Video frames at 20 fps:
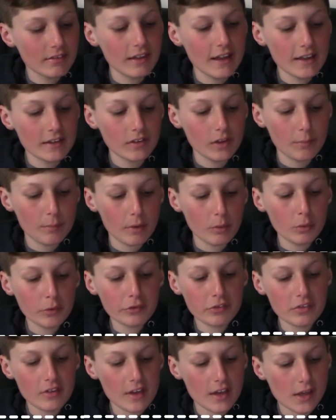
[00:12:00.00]
likely, but we'll
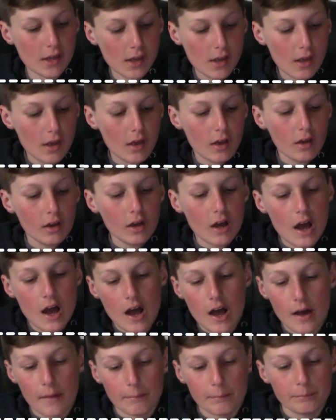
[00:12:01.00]
see.
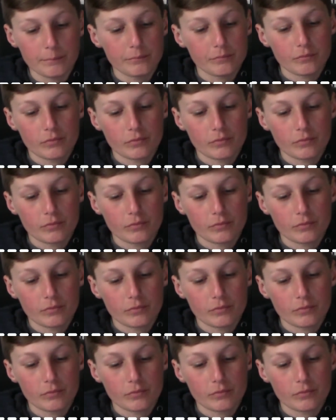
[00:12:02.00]
Um,